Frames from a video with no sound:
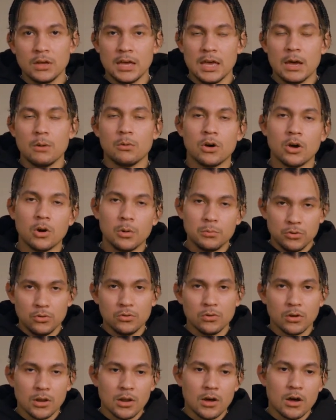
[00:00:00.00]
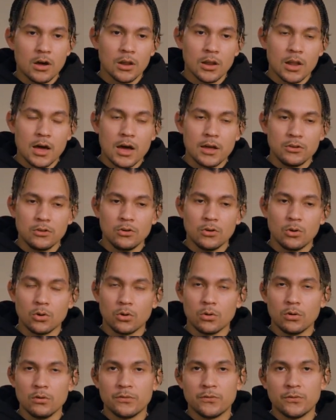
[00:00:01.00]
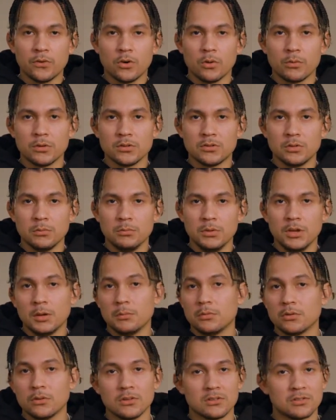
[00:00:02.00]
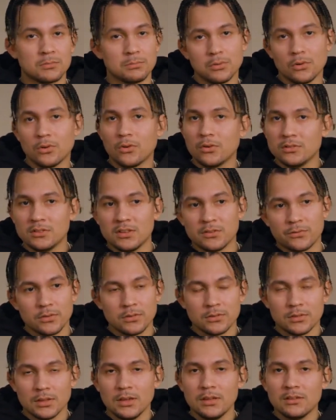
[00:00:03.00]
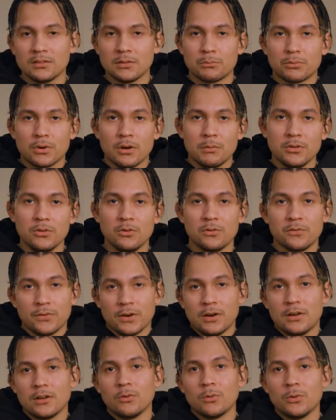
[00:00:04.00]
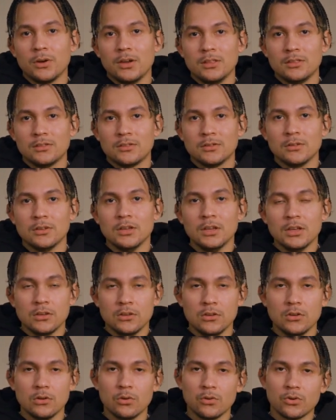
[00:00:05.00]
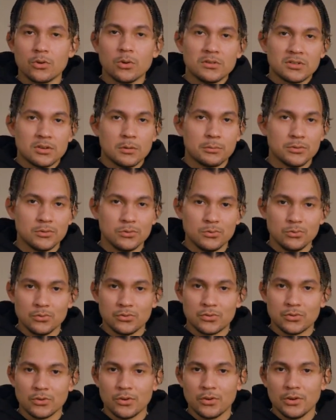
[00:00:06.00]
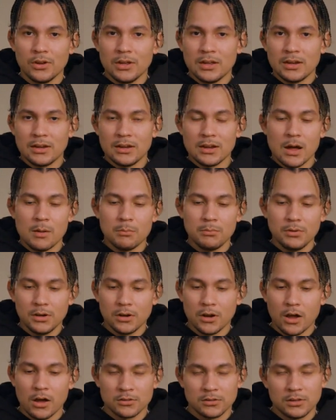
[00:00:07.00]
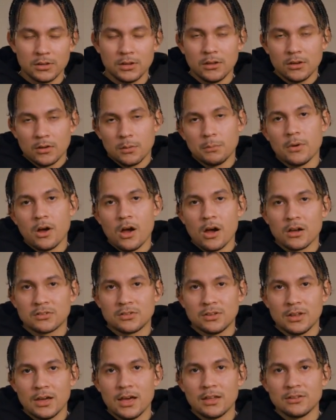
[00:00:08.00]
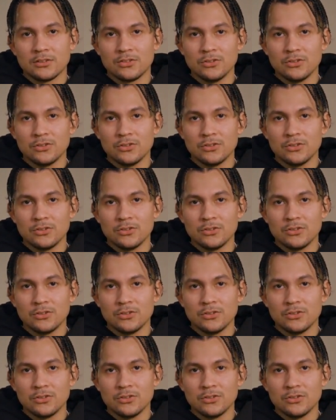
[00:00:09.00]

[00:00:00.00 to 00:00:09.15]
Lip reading: it will help you a lot, going forward to be able to explore in different things. And probably you'll find a way to, grow as a producer, not be locked in a box as,